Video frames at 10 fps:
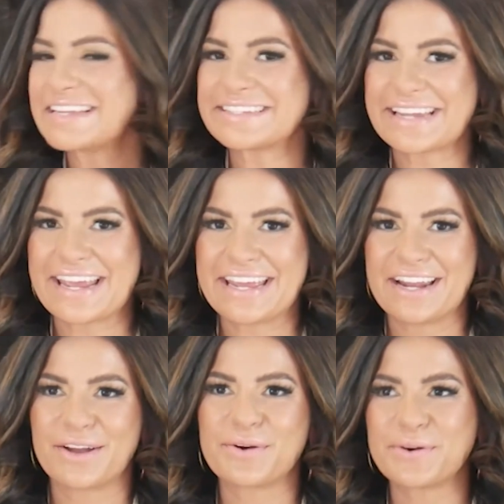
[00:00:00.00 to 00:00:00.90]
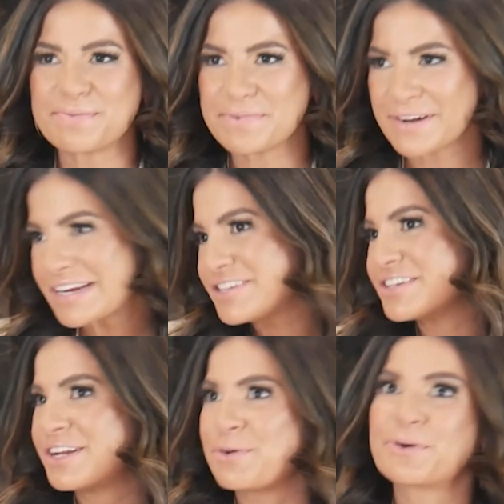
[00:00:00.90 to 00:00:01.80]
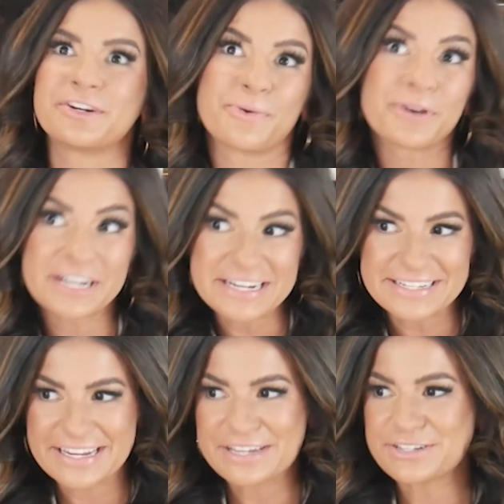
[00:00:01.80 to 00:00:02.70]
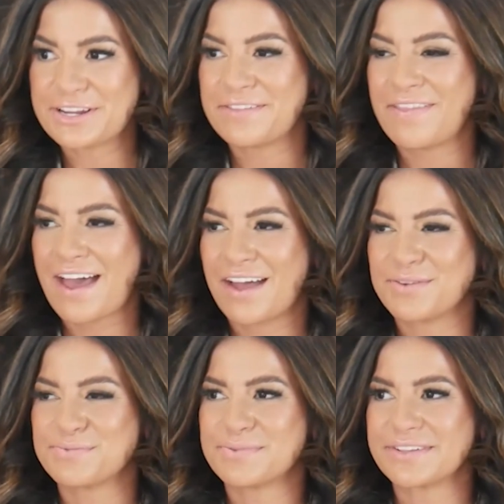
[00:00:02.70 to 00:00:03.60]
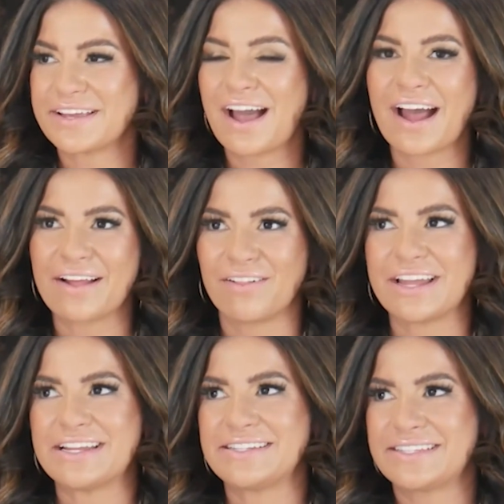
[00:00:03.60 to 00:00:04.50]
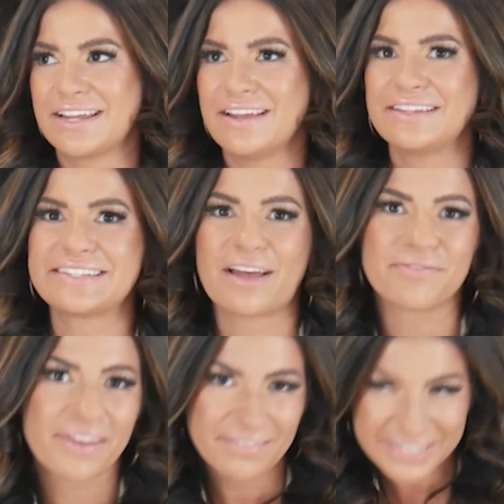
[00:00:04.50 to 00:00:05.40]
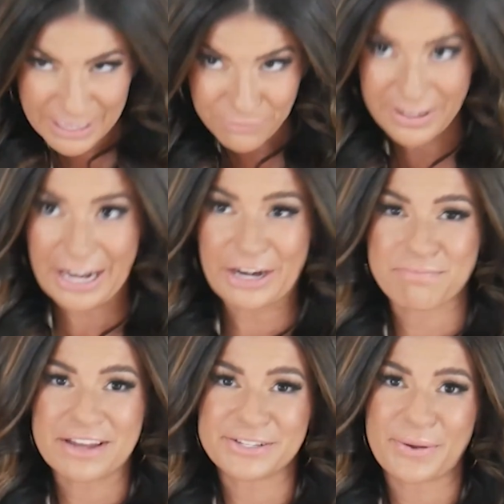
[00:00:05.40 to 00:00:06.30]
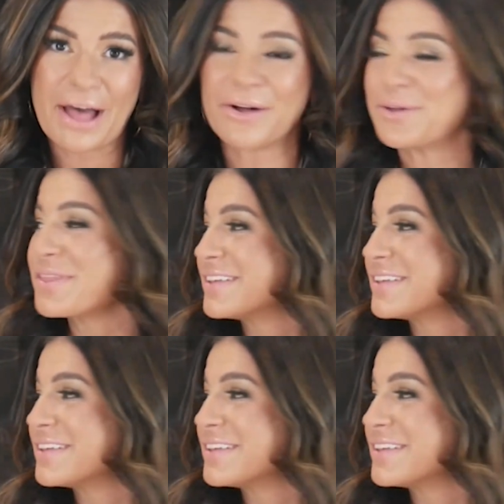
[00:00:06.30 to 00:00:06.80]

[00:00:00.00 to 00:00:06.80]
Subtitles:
Is it a corporation or an organization that really highlights self-care and mental health?